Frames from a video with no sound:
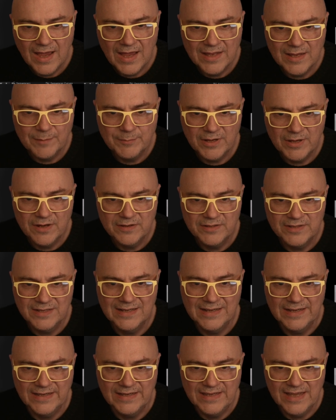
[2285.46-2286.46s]
I'm going to
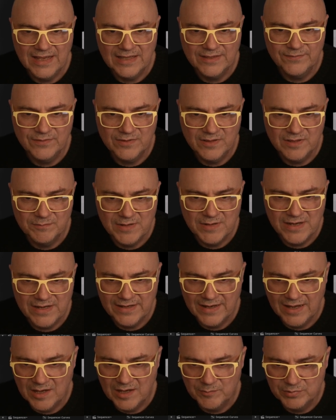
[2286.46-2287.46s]
click yes for the media
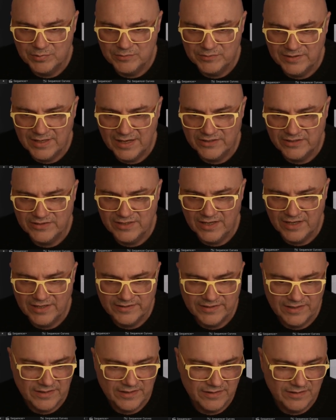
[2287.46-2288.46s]
output texture
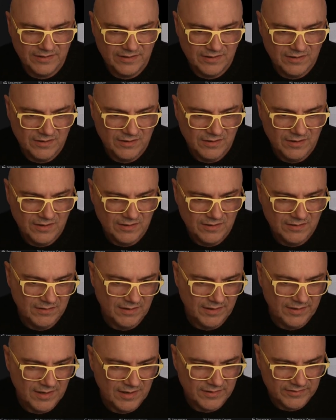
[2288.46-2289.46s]
asset, like
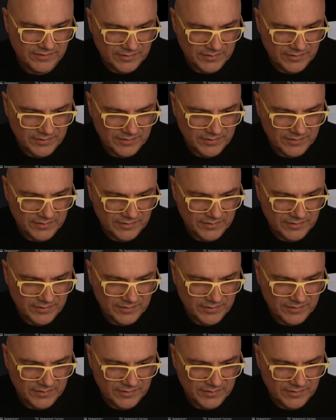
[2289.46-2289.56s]
that. So